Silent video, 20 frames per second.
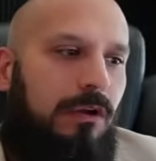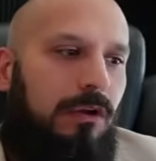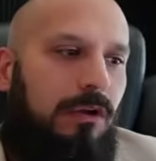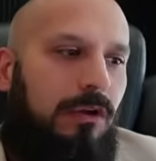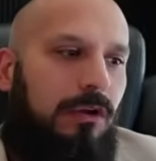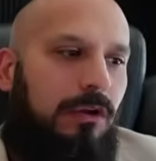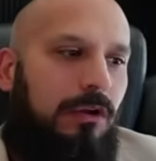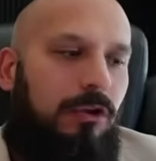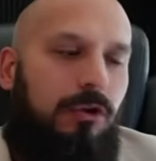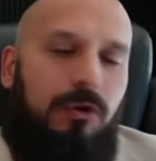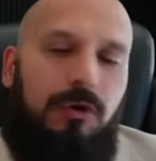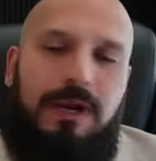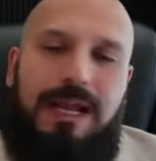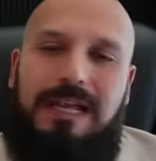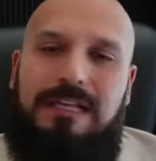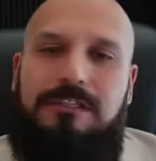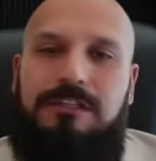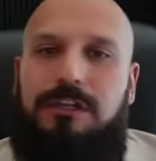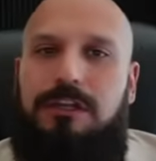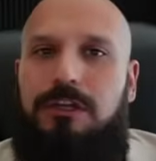your
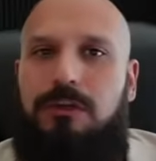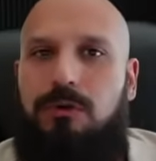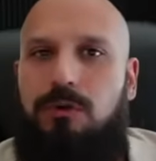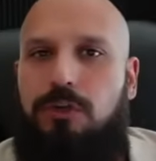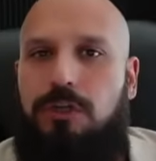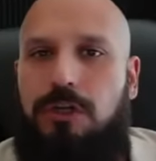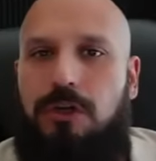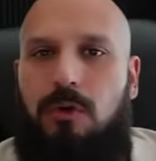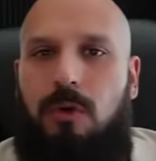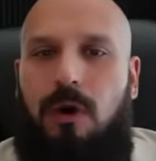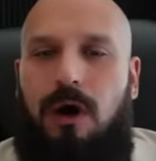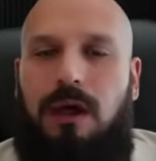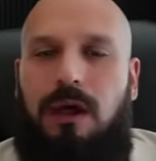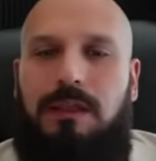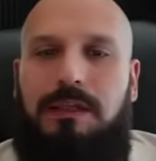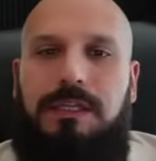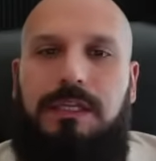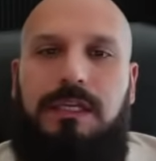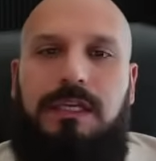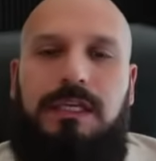execution
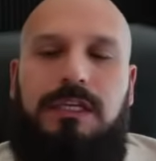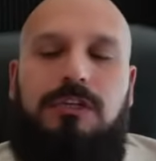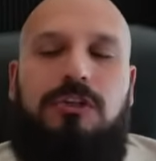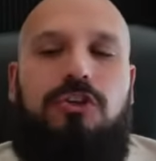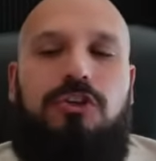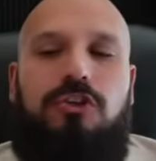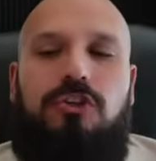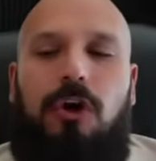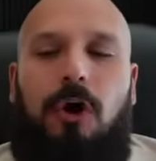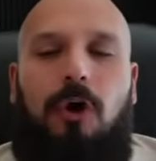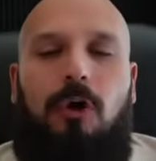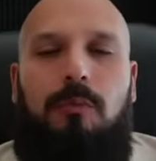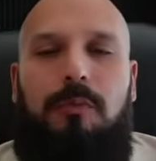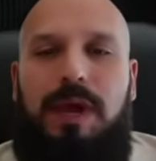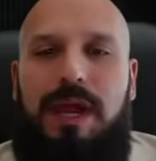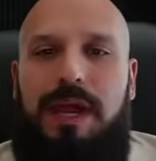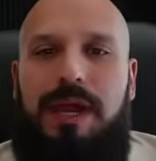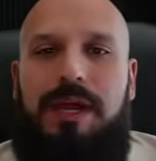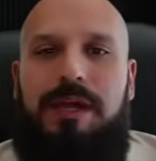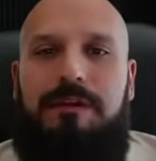quality is so
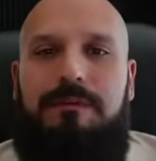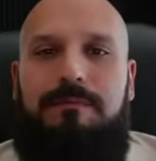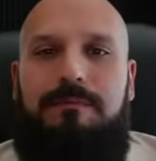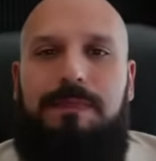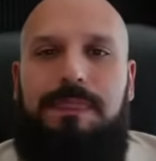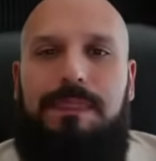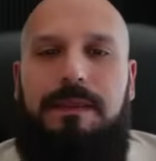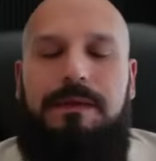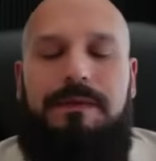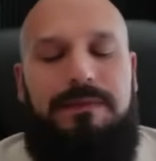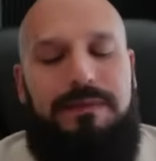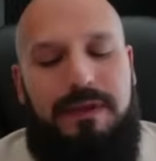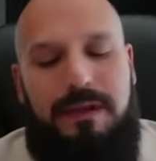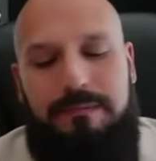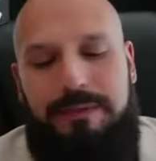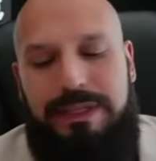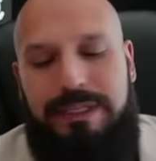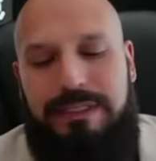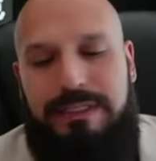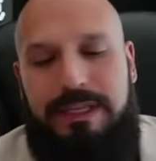bad, that
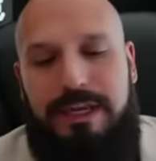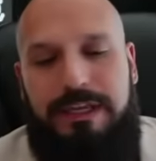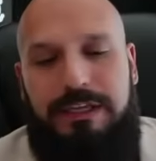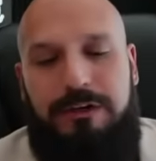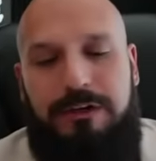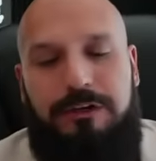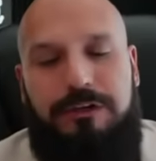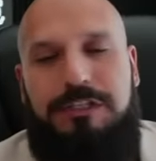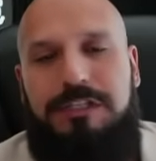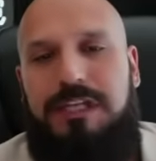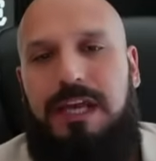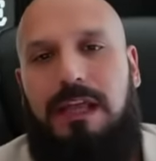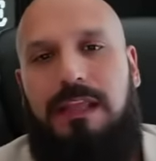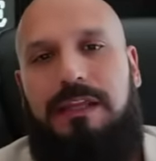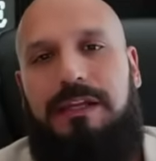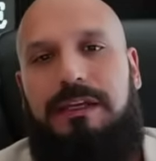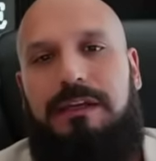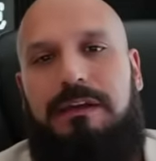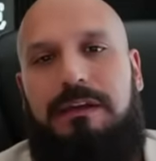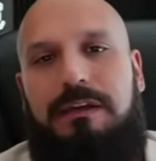means that you're
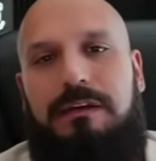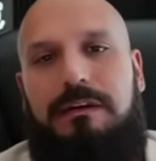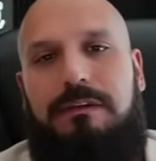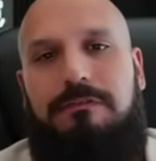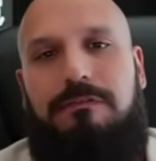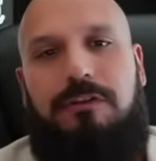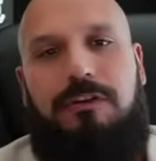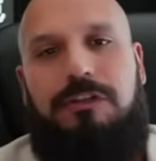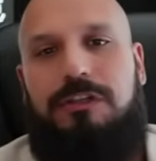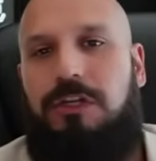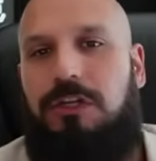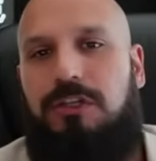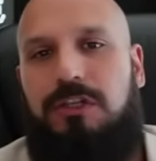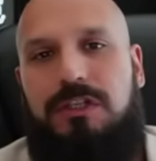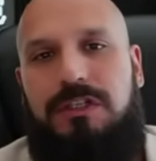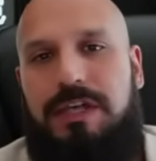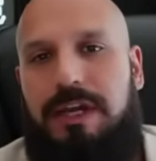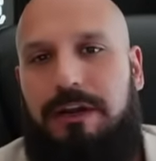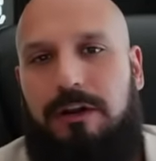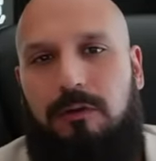selling for such a
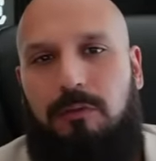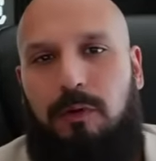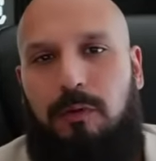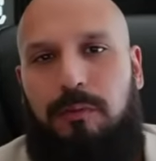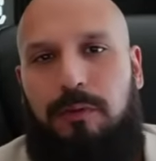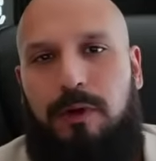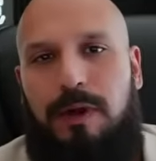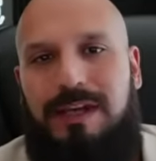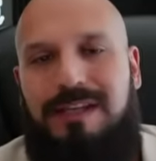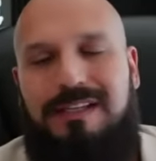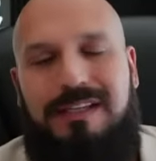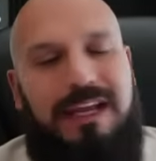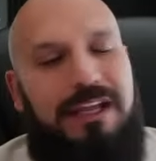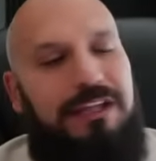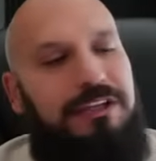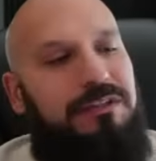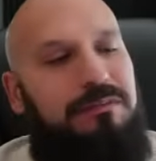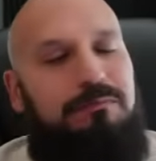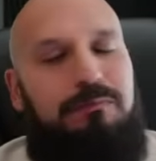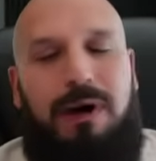terrible price and
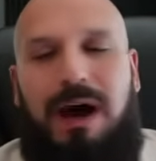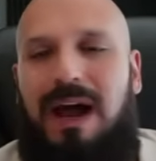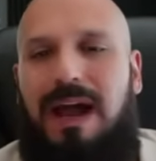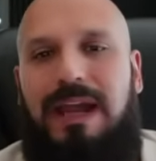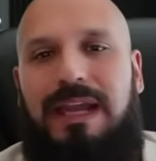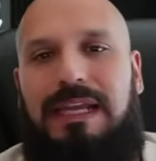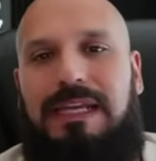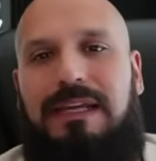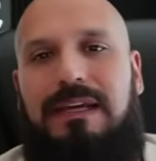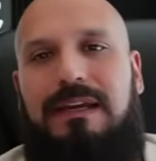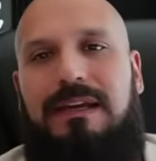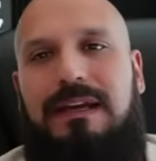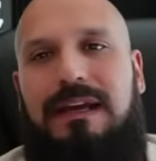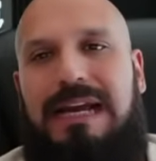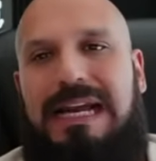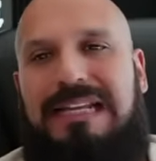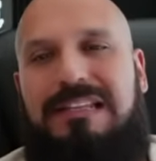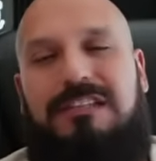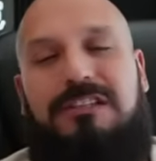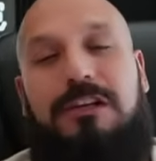you're buying
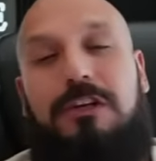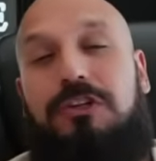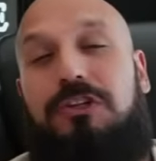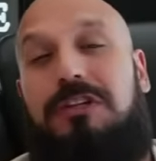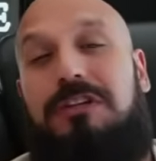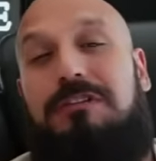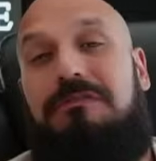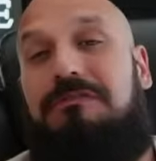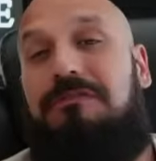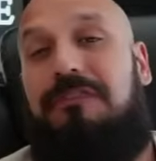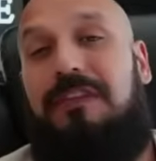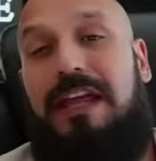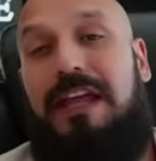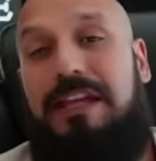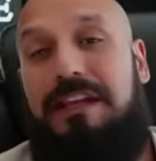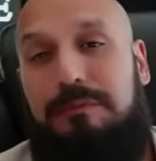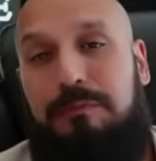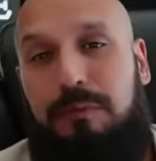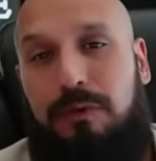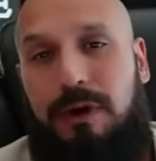at such an
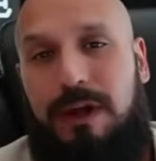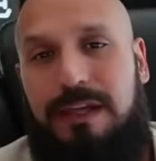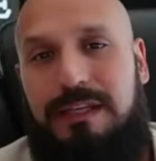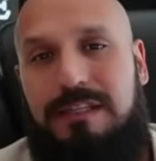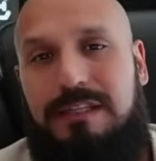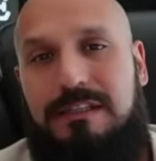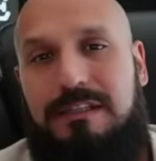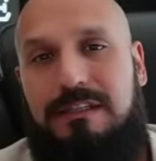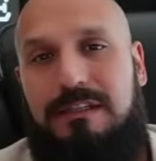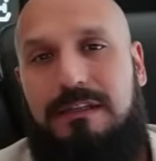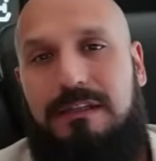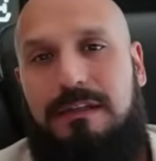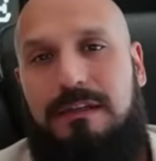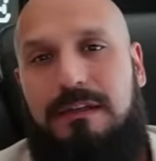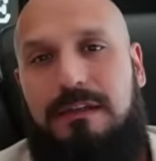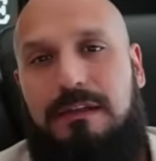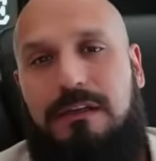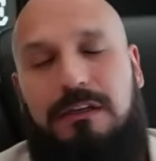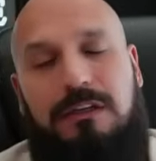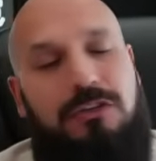inflated price
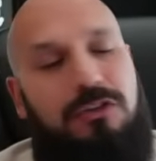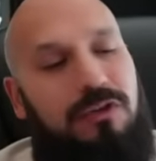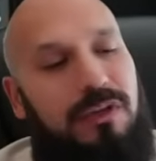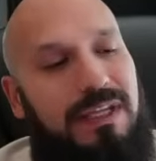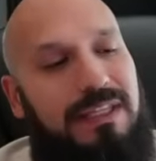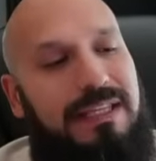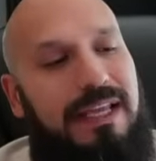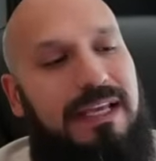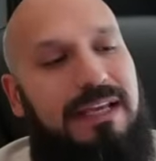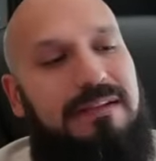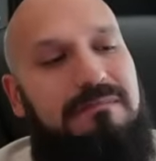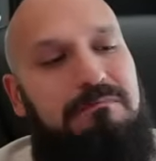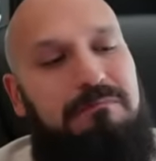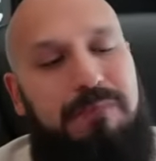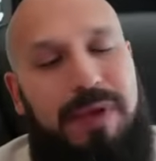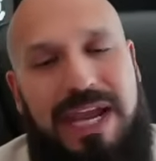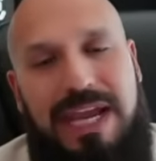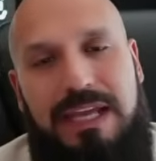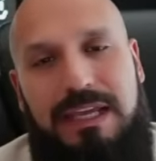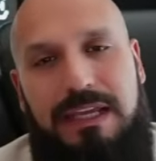so that they can
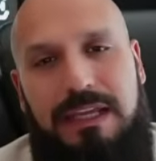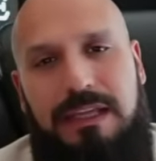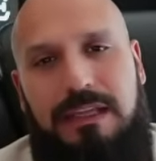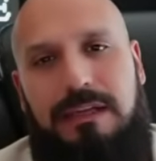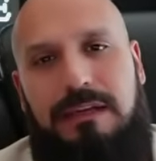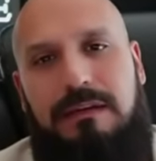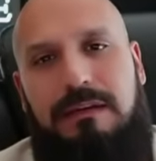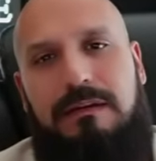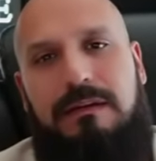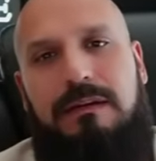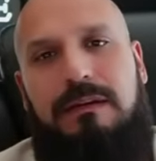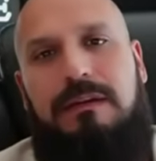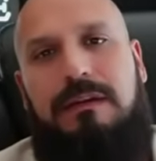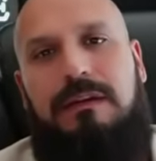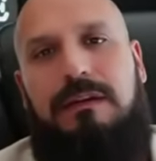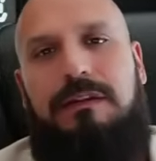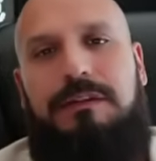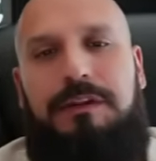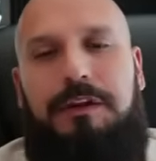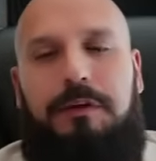bake in
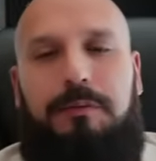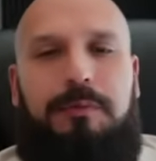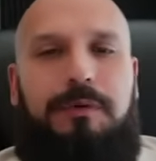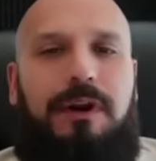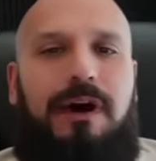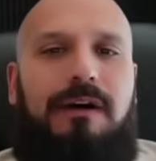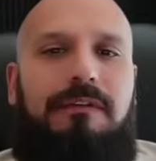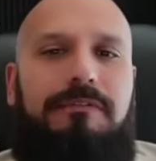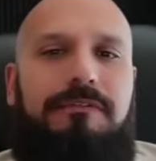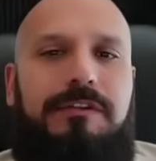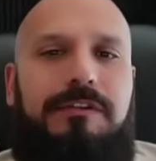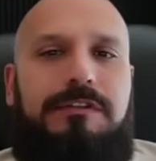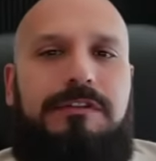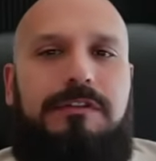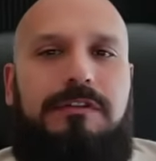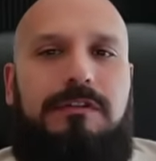their profits.